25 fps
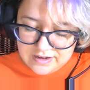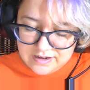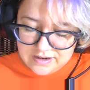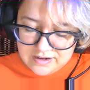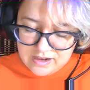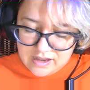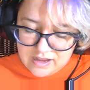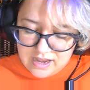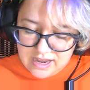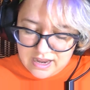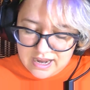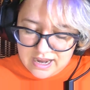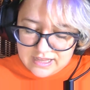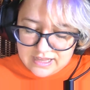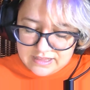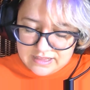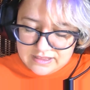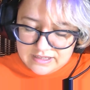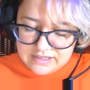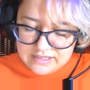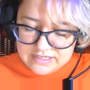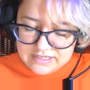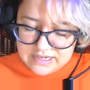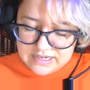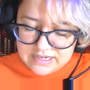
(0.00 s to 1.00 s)
I had
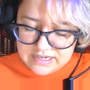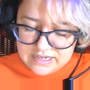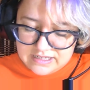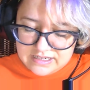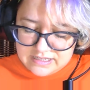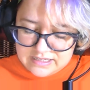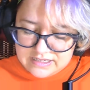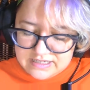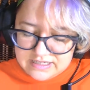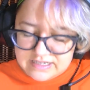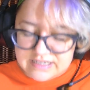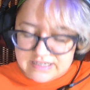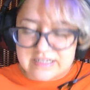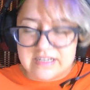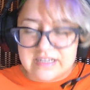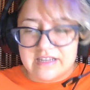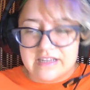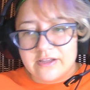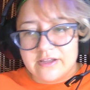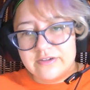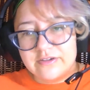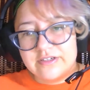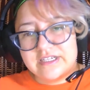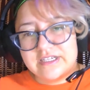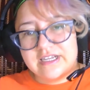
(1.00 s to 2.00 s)
these ideas and
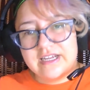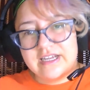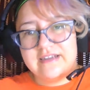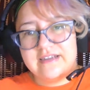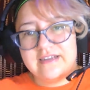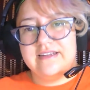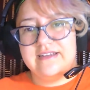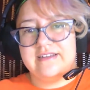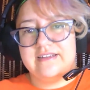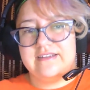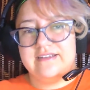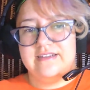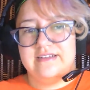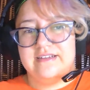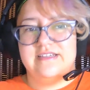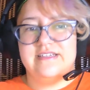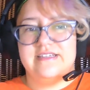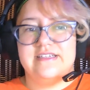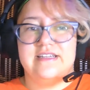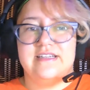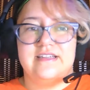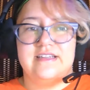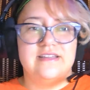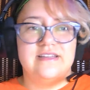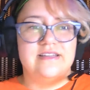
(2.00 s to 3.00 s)
those
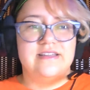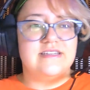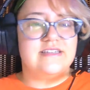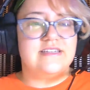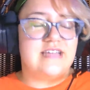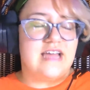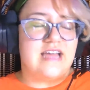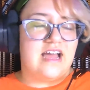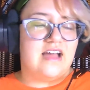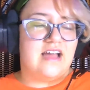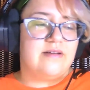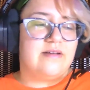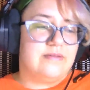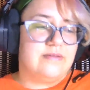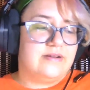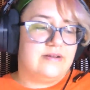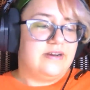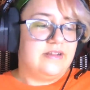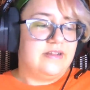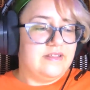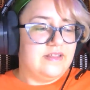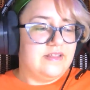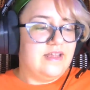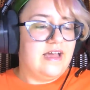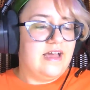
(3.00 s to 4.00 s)
ideas and this happened
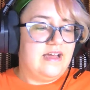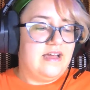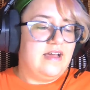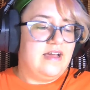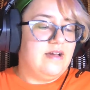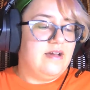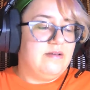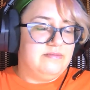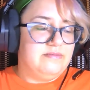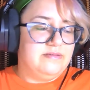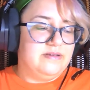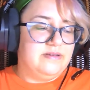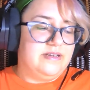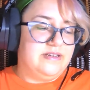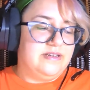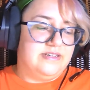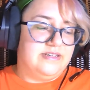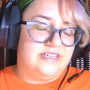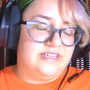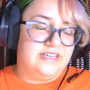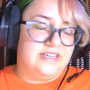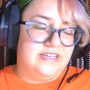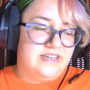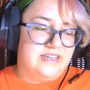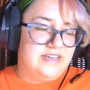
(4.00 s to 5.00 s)
and that
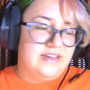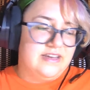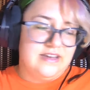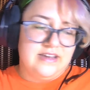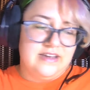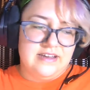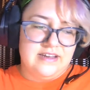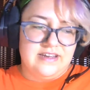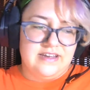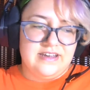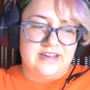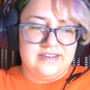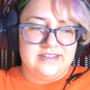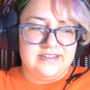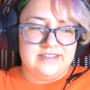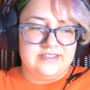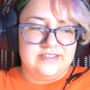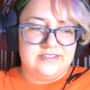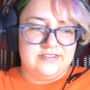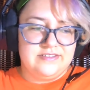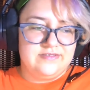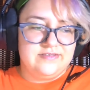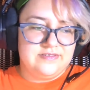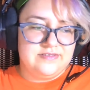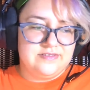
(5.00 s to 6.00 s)
happened
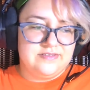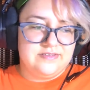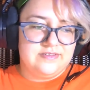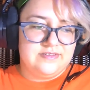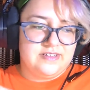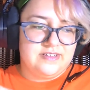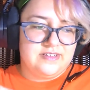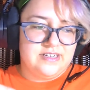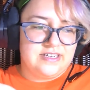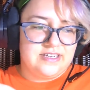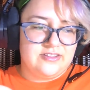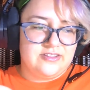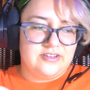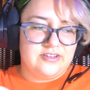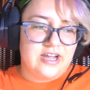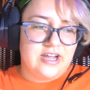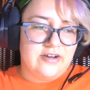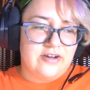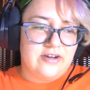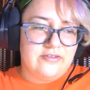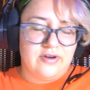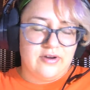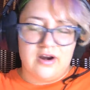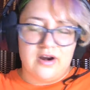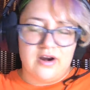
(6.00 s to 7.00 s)
and like look
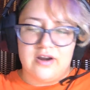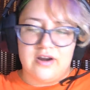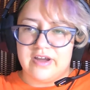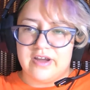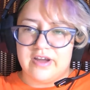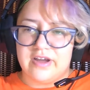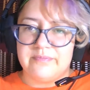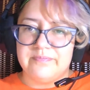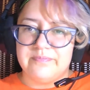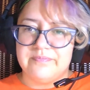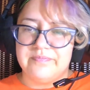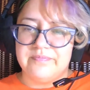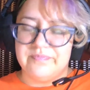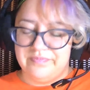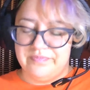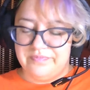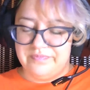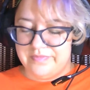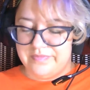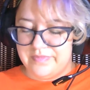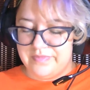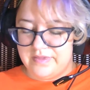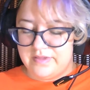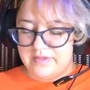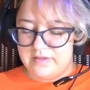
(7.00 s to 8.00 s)
how far I've come.
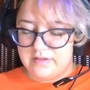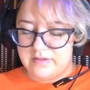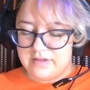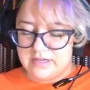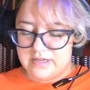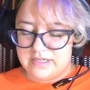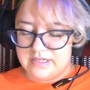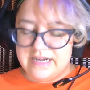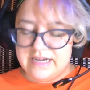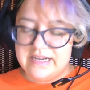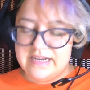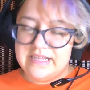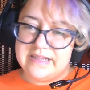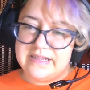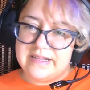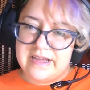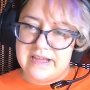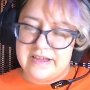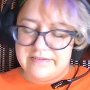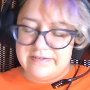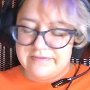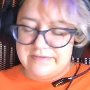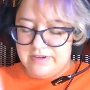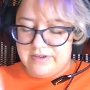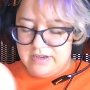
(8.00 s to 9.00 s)
Because I need
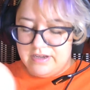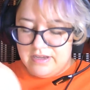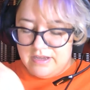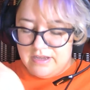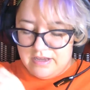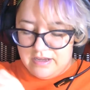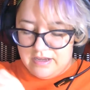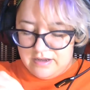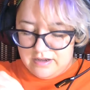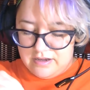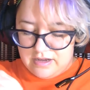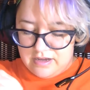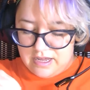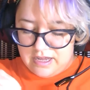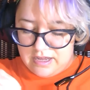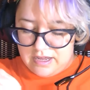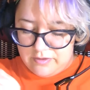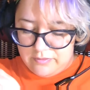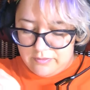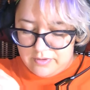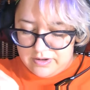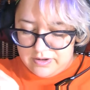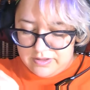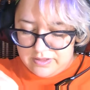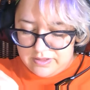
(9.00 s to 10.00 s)
that.
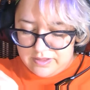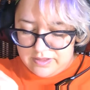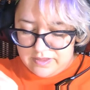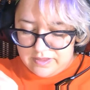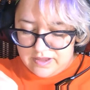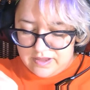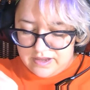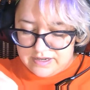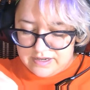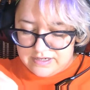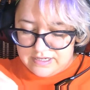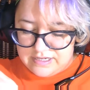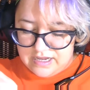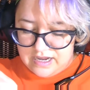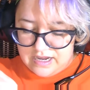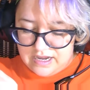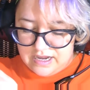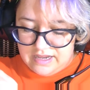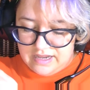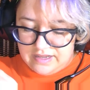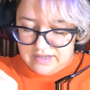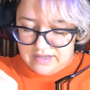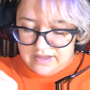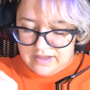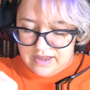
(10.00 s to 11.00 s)
One of the things that
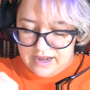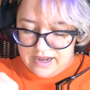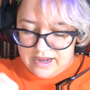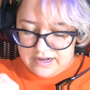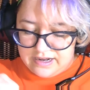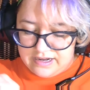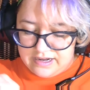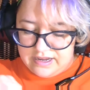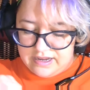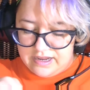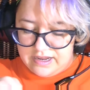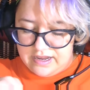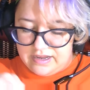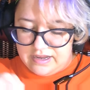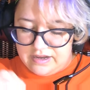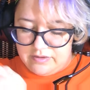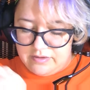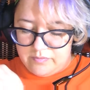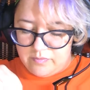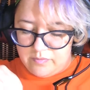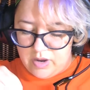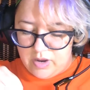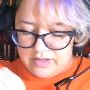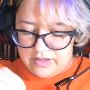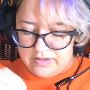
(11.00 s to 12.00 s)
I lack
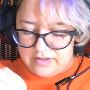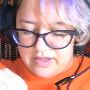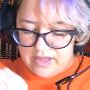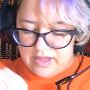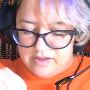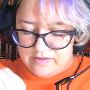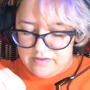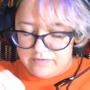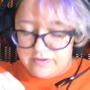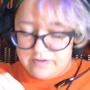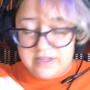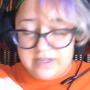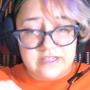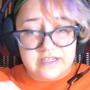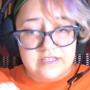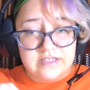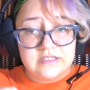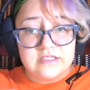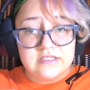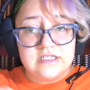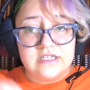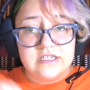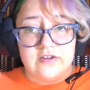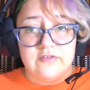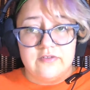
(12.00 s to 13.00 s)
in my life
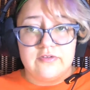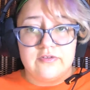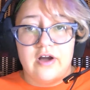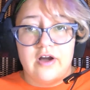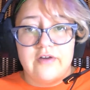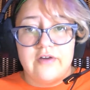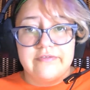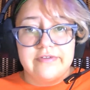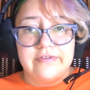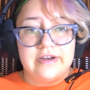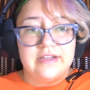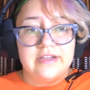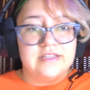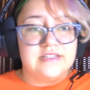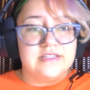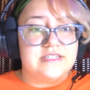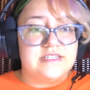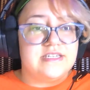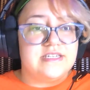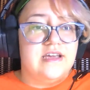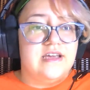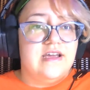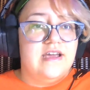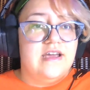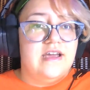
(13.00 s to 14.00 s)
is
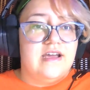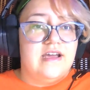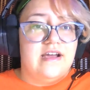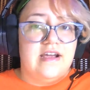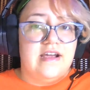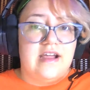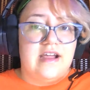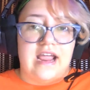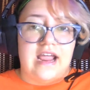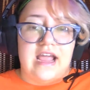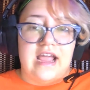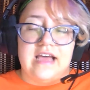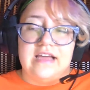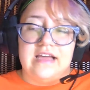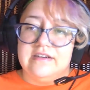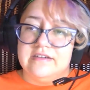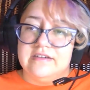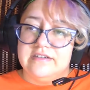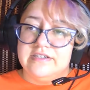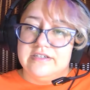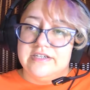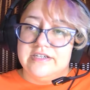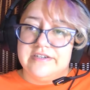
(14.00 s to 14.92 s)
self-confidence, and